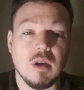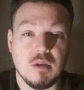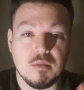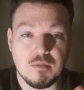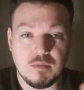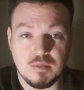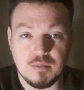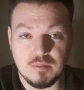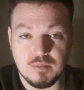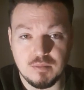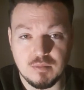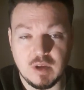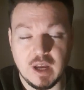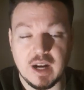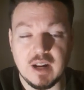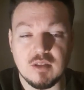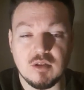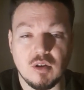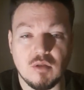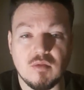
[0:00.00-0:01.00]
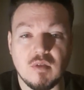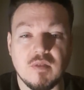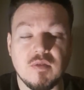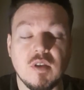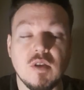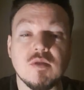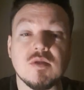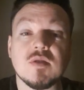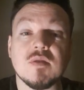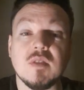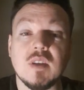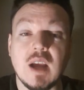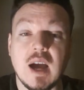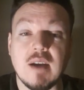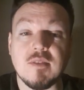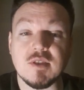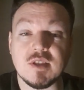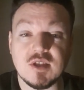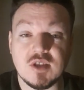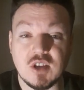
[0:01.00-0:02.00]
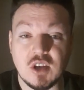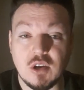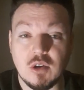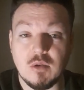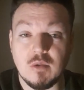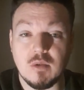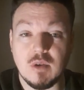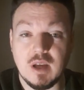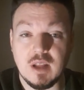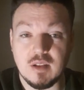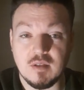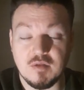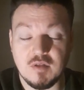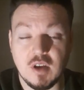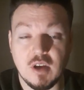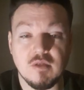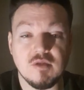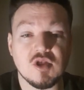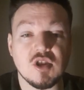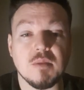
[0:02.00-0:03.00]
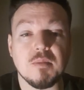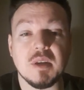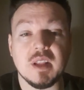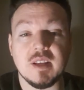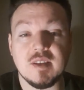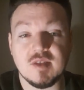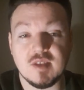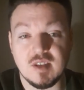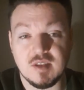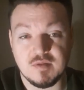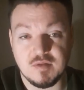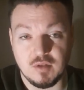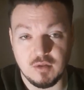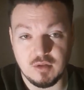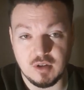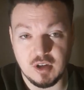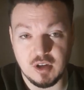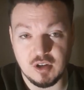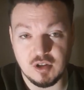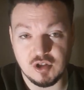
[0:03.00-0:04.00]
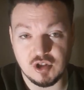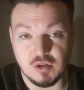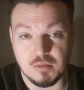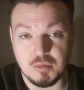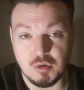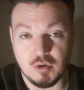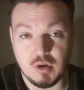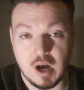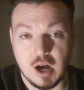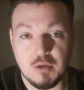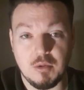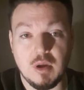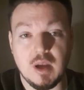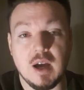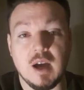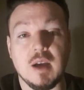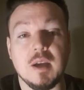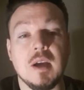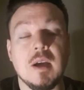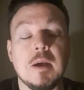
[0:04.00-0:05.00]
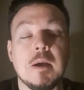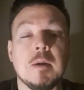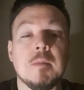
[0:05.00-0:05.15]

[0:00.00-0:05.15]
I'm going to do reviews for the other two in the future, but this is for the Jean Paul Gaultier.